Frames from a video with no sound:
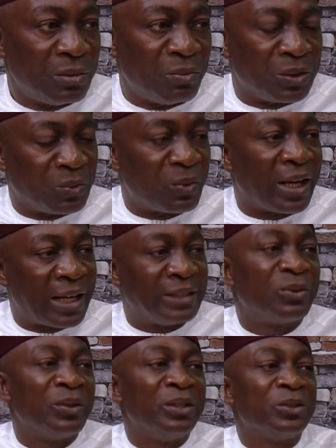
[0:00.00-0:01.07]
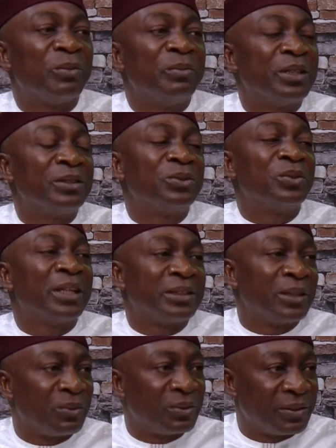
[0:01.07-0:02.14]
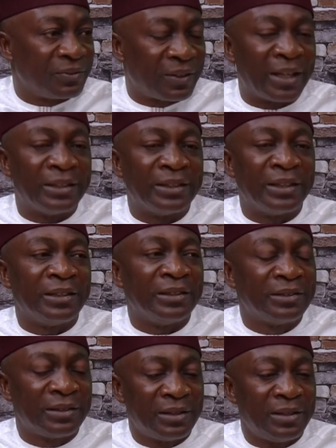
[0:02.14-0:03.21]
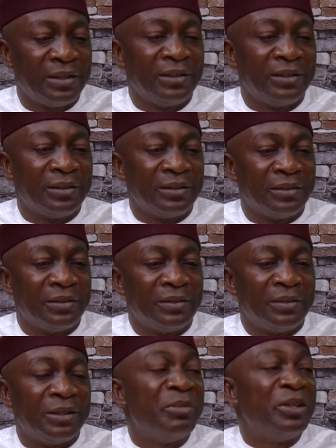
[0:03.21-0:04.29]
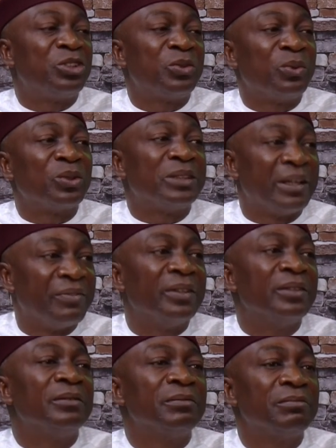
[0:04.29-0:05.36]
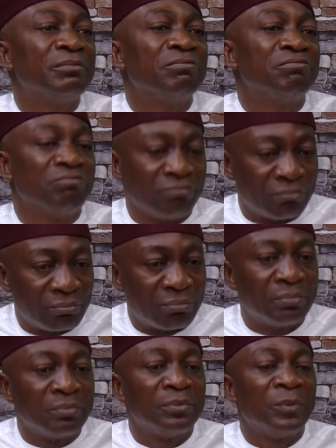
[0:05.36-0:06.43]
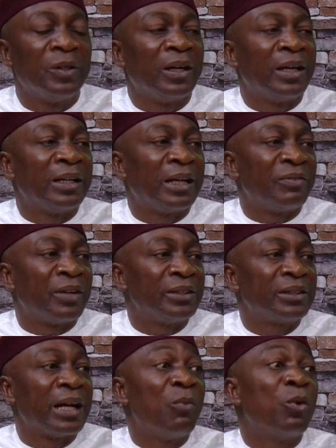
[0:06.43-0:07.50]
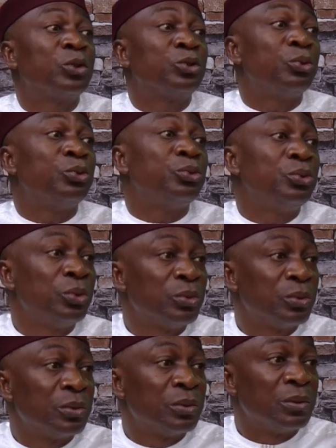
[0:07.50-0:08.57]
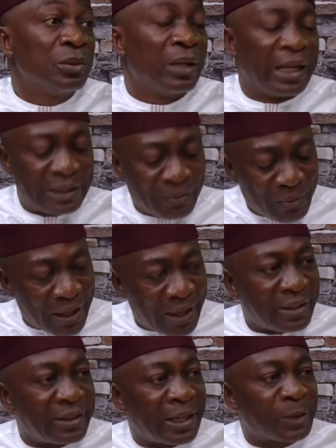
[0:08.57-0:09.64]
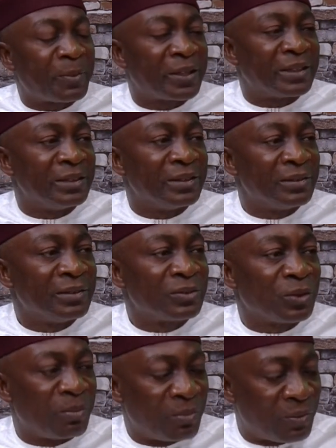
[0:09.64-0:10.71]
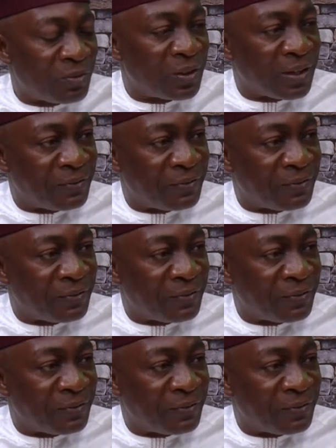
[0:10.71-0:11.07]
which were adequately submitted to the executive and then the ministry was given an advice and what to do. And then we are expecting some further